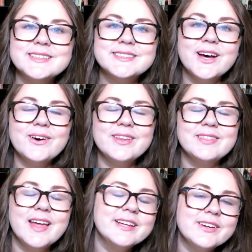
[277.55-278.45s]
So
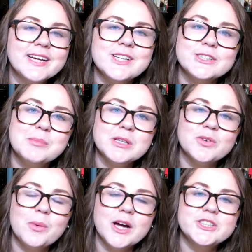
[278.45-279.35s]
thank you guys so, so much
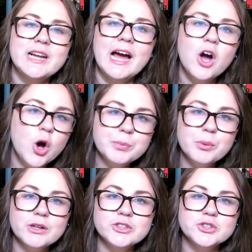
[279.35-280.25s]
for watching. I hope
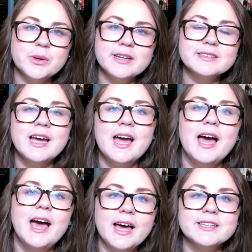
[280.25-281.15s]
you all enjoyed it.
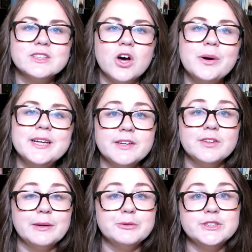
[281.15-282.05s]
As always, if
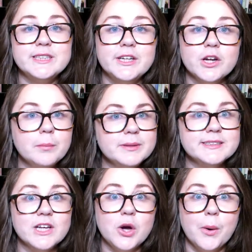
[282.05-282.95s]
you like what you see here,
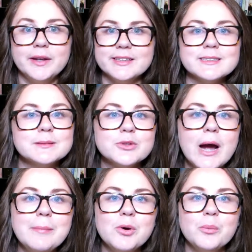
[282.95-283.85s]
please go ahead and click
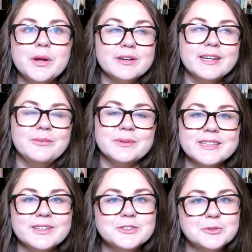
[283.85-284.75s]
subscribe. We are getting
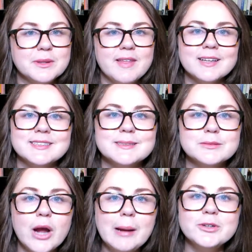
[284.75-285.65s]
really close to a 1,000
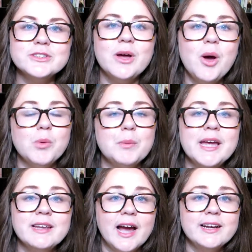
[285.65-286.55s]
subscribers. When we
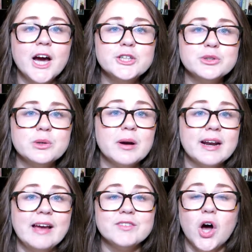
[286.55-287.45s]
hit 900, we're
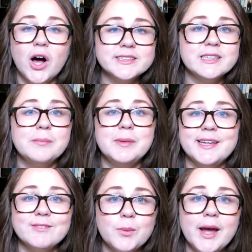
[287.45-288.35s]
going to have an awesome
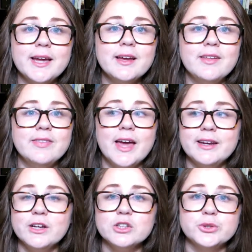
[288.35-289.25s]
giveaway
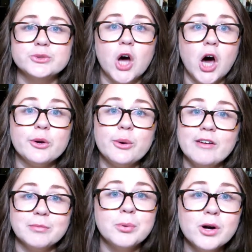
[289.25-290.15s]
that includes
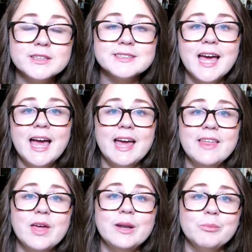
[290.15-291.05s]
autographed books.
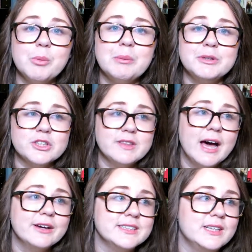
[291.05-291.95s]
And then when we reach a
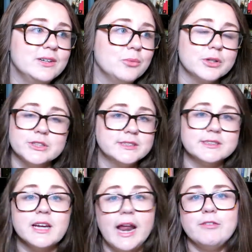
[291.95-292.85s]
1,000, we're
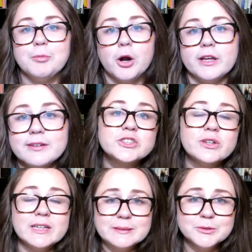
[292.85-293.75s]
just going to have a party. So
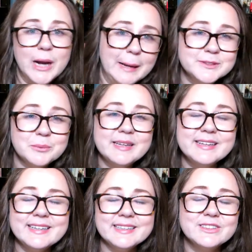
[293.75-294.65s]
click subscribe so we
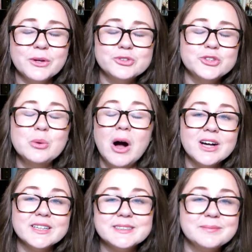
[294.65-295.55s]
can get to those two
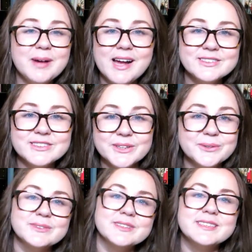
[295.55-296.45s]
awesome
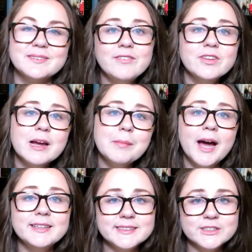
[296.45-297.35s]
milestones. If you like a
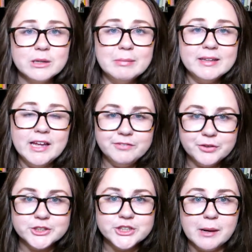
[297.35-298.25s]
behind-the-scenes look at my life,
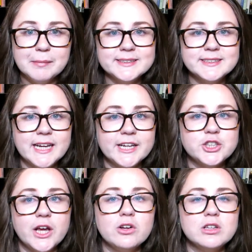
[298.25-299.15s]
you can check out my
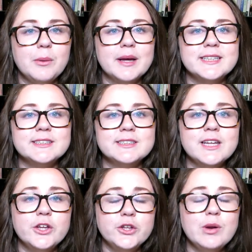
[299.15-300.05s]
second channel, Cloescence.
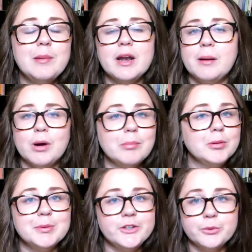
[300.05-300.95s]
You name it, I
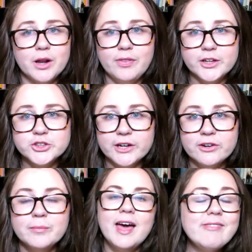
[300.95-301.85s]
probably do it on that
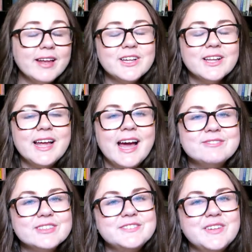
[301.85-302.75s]
channel. And that I
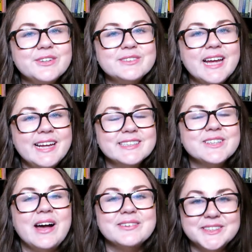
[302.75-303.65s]
have for this video today,
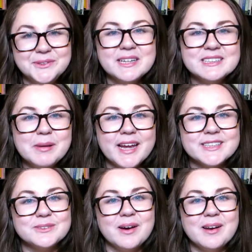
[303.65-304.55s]
so I will see you guys in my
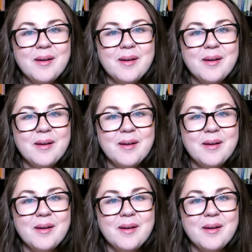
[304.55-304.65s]
next one.